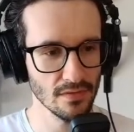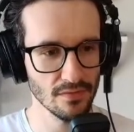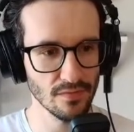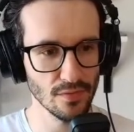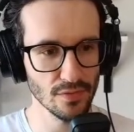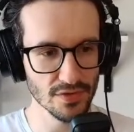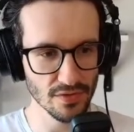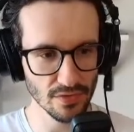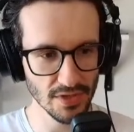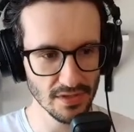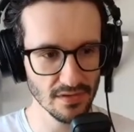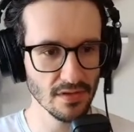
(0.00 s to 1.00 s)
for
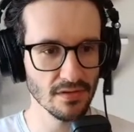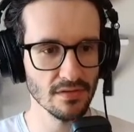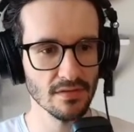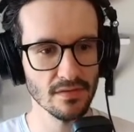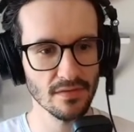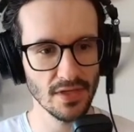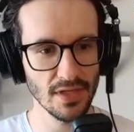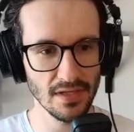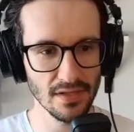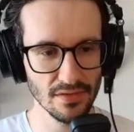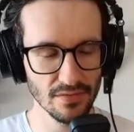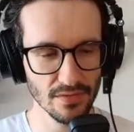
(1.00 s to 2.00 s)
Sonnet,
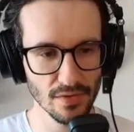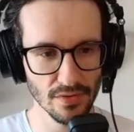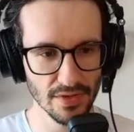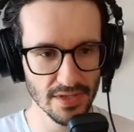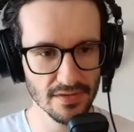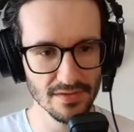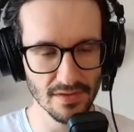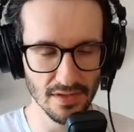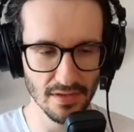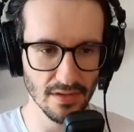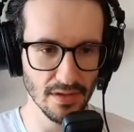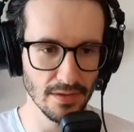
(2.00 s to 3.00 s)
and Codex.
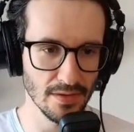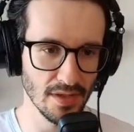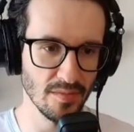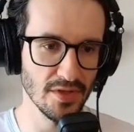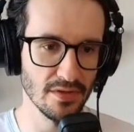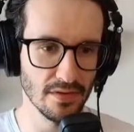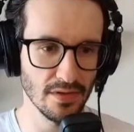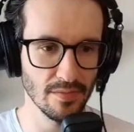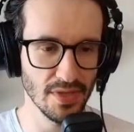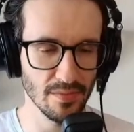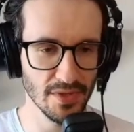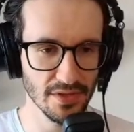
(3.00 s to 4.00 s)
I named it
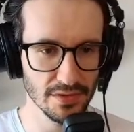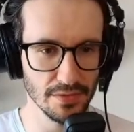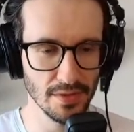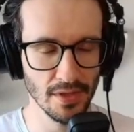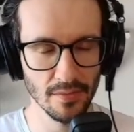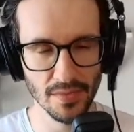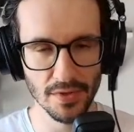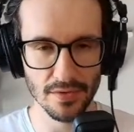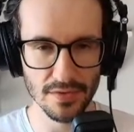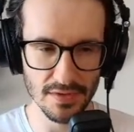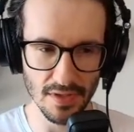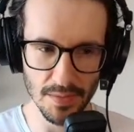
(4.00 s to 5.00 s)
implementer
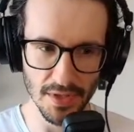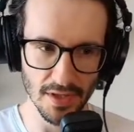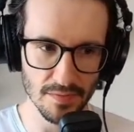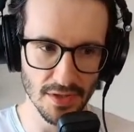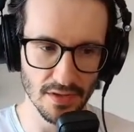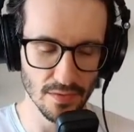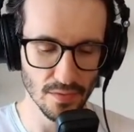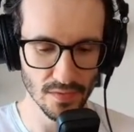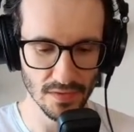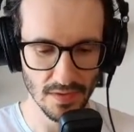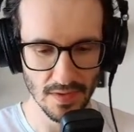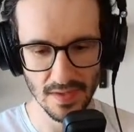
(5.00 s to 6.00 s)
because sometimes I
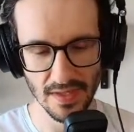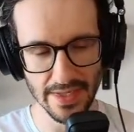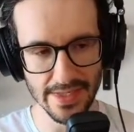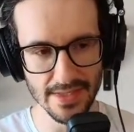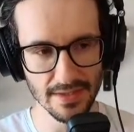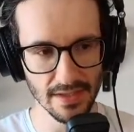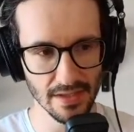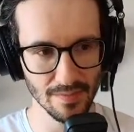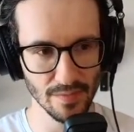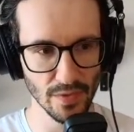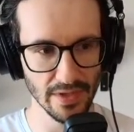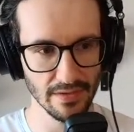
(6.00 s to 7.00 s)
use a
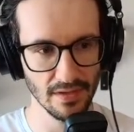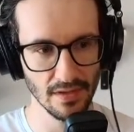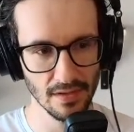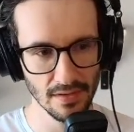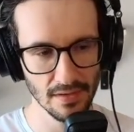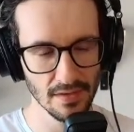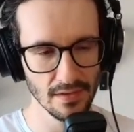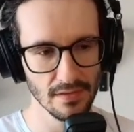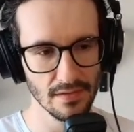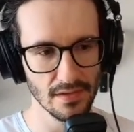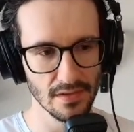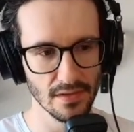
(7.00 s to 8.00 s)
setup when
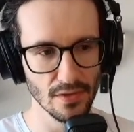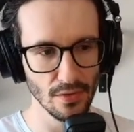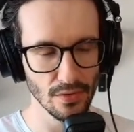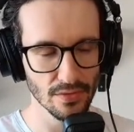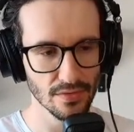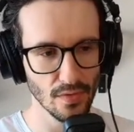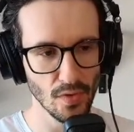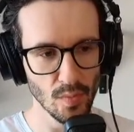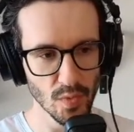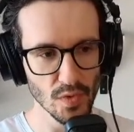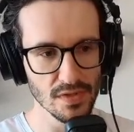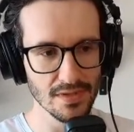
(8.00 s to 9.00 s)
Claude
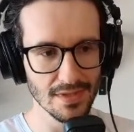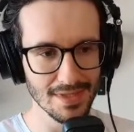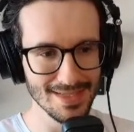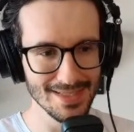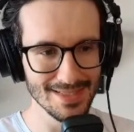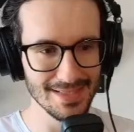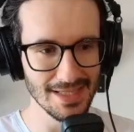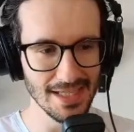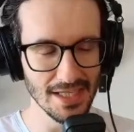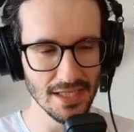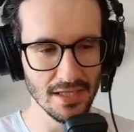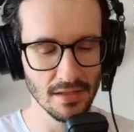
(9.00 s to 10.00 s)
Opus is
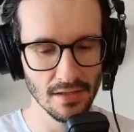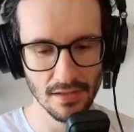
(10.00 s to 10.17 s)
the